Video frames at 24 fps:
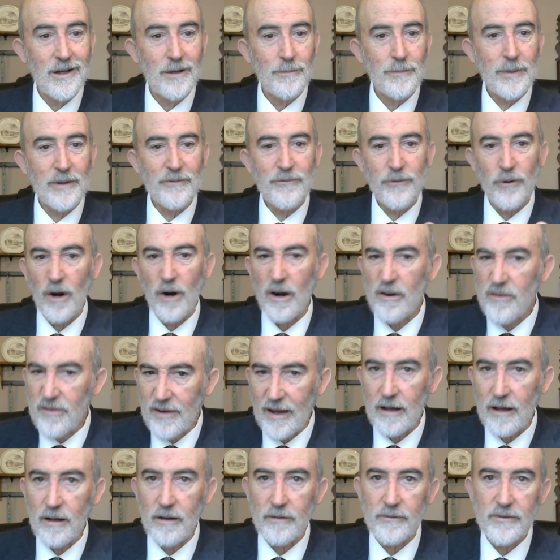but for
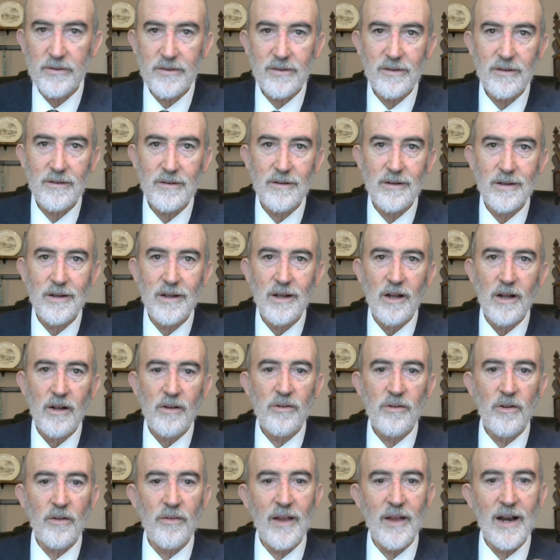ourselves,
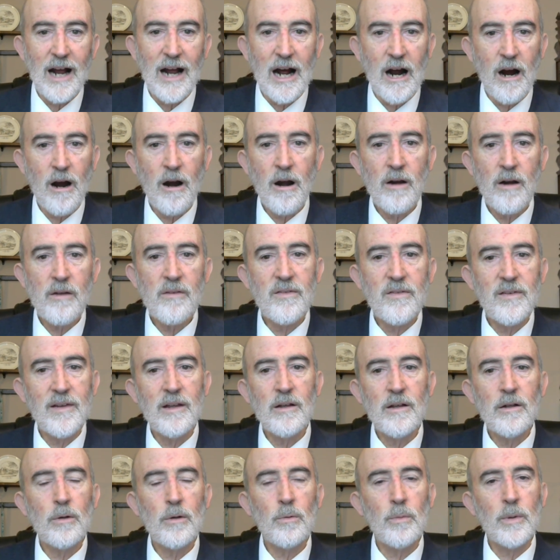so that our
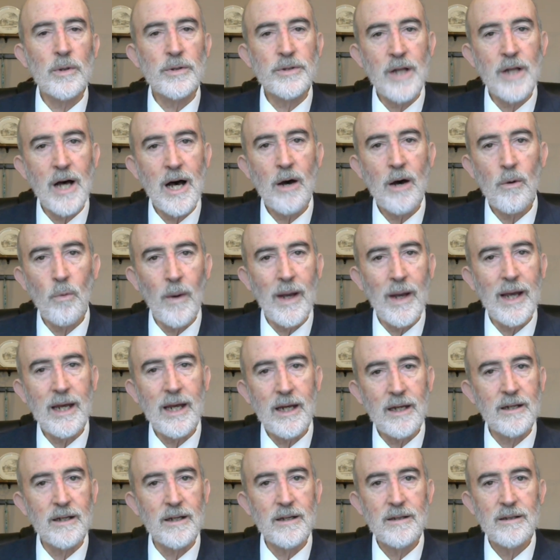zeal will not
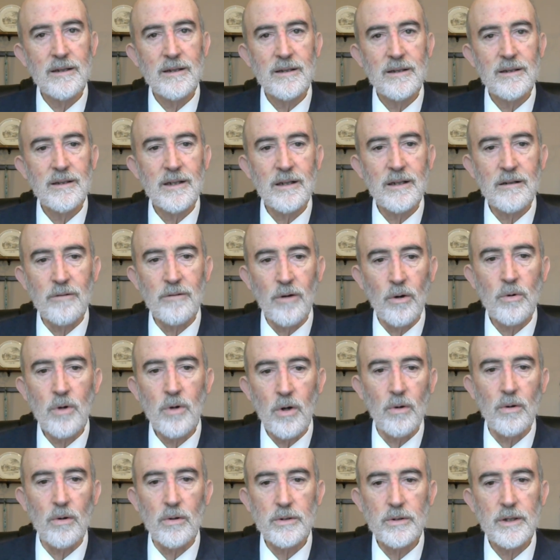wane and grow
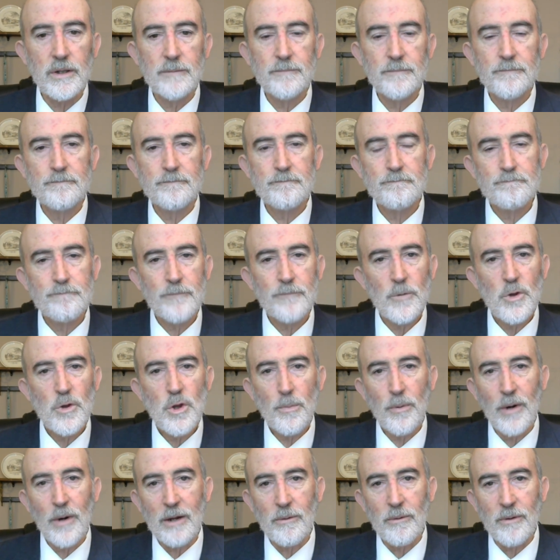cold. Would you
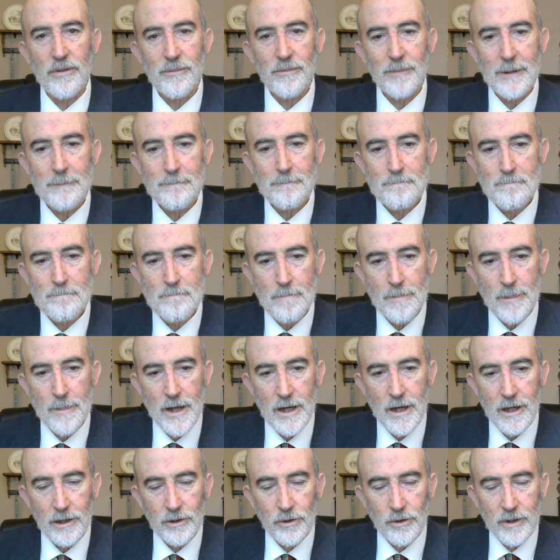pray with me?
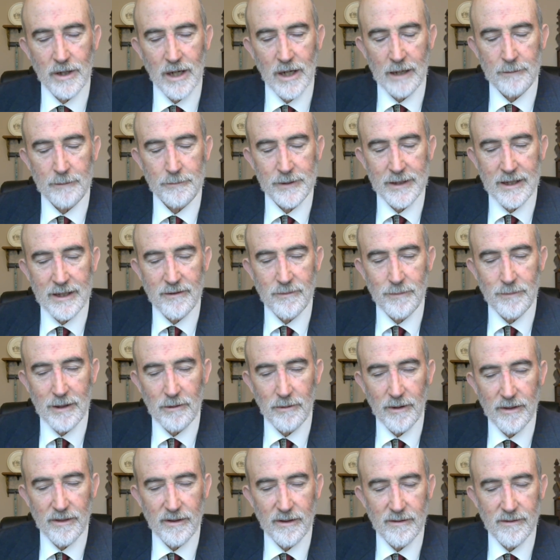Lord God, please be
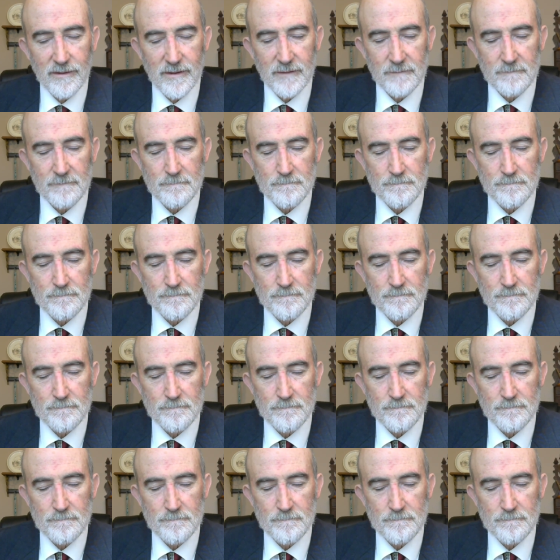with us.